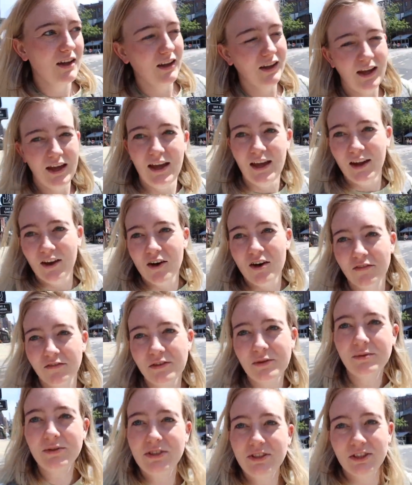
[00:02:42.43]
Okay,
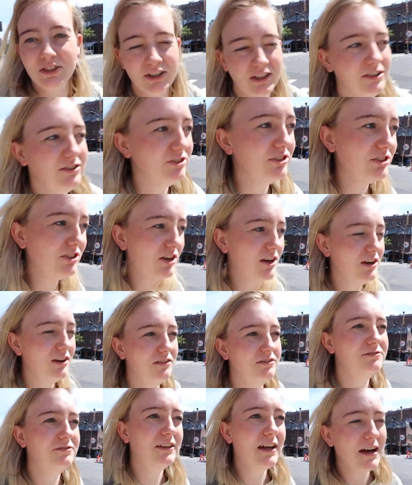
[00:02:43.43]
coffee was good, just got a
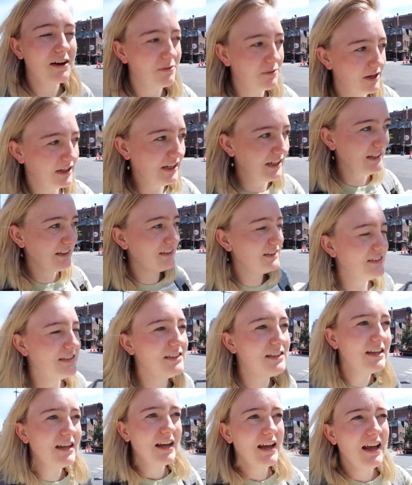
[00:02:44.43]
flat white,
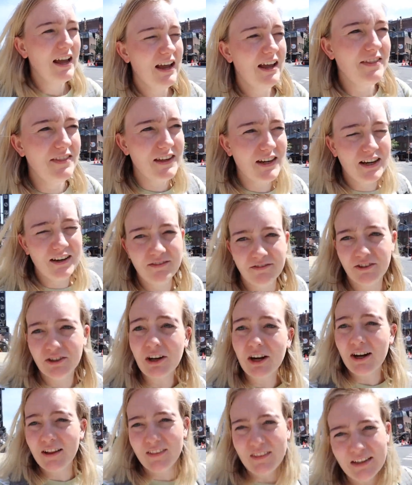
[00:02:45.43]
and then I
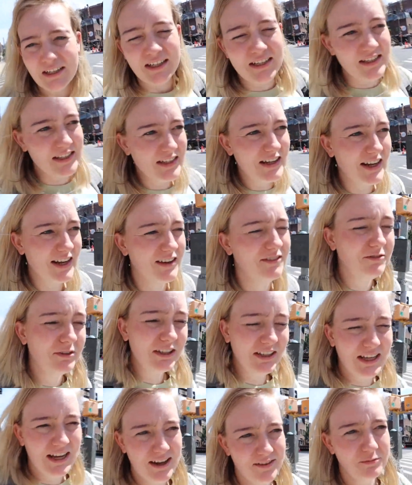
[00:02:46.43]
forgot that I didn't
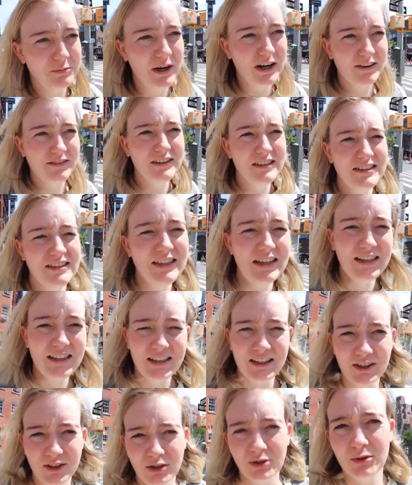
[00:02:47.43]
really have breakfast. I had
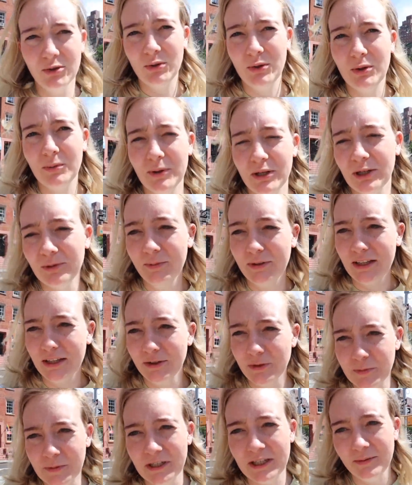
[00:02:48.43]
like a granola bar, but that
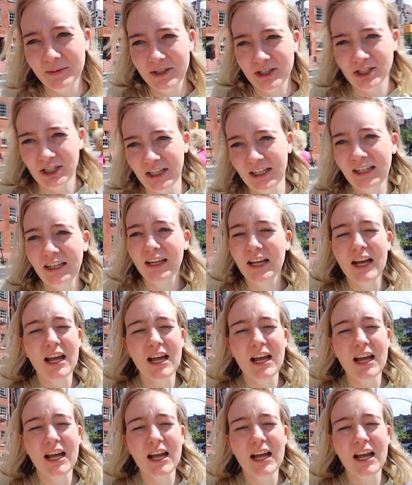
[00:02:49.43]
was pretty much it.